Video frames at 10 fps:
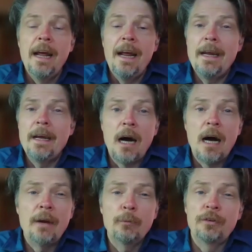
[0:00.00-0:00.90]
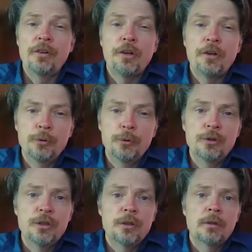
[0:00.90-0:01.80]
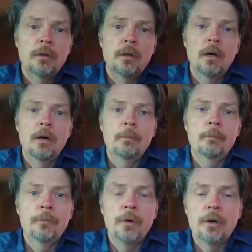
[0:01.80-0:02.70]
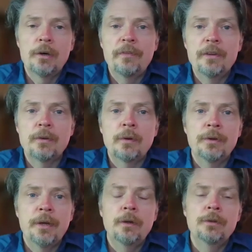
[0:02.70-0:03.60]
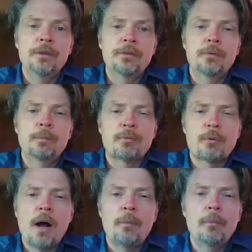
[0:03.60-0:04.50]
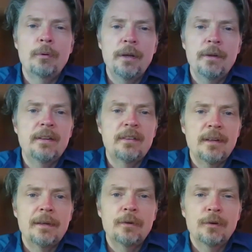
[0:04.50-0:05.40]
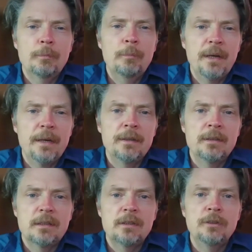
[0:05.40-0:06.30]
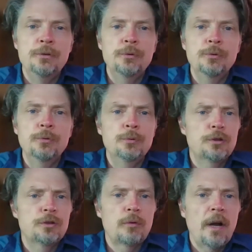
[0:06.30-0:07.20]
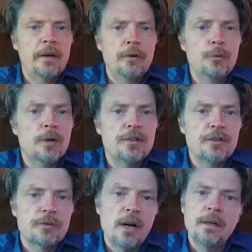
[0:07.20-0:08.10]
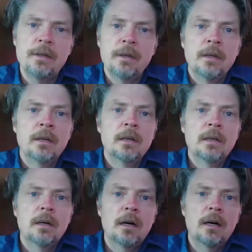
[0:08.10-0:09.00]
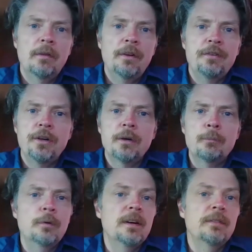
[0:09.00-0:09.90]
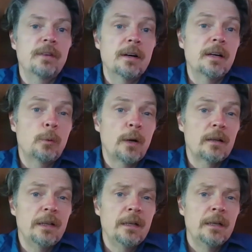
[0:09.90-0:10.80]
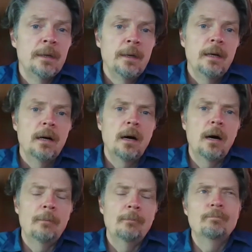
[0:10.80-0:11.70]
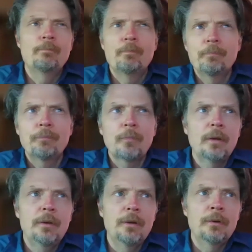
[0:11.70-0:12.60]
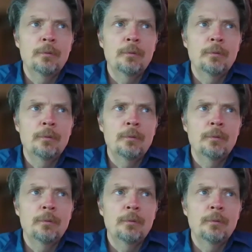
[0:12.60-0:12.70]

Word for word: AI was huge. Hmm. Um, artificial intelligence is probably the single biggest new trend, newish trend uh, this year, moving very quickly. Um, you know,